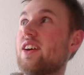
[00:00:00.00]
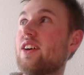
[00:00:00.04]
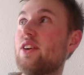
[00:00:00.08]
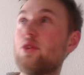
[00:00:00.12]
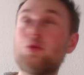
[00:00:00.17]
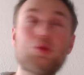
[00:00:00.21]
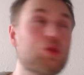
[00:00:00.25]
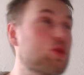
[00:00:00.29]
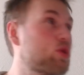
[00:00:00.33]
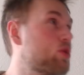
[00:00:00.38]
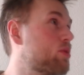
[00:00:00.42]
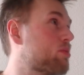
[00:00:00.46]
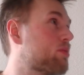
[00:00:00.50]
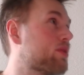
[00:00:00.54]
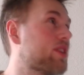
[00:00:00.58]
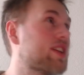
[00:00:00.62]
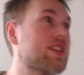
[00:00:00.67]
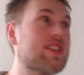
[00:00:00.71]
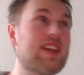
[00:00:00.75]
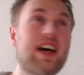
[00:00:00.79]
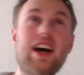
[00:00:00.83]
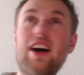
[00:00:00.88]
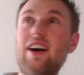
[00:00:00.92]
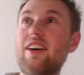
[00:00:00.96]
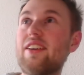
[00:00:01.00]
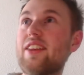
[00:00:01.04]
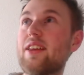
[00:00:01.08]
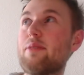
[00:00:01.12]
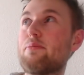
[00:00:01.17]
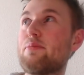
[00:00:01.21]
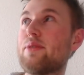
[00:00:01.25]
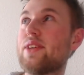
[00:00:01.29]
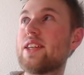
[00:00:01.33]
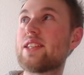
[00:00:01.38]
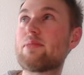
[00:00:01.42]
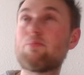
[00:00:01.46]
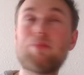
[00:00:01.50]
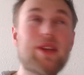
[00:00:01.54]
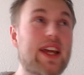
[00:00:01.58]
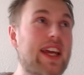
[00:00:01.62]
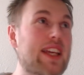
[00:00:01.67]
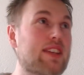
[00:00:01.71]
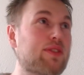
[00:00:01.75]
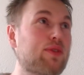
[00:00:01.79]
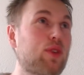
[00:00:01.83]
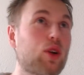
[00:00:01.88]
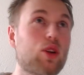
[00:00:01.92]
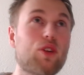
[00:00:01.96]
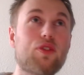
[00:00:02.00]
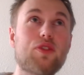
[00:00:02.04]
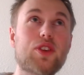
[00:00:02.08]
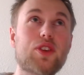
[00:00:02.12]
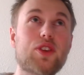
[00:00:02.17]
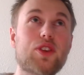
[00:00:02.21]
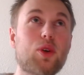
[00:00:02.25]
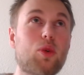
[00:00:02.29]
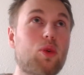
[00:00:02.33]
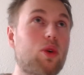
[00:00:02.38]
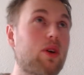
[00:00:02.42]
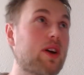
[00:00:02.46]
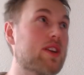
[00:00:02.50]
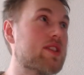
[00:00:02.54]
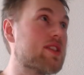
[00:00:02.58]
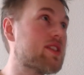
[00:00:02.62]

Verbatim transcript: room, this, this place full of doors.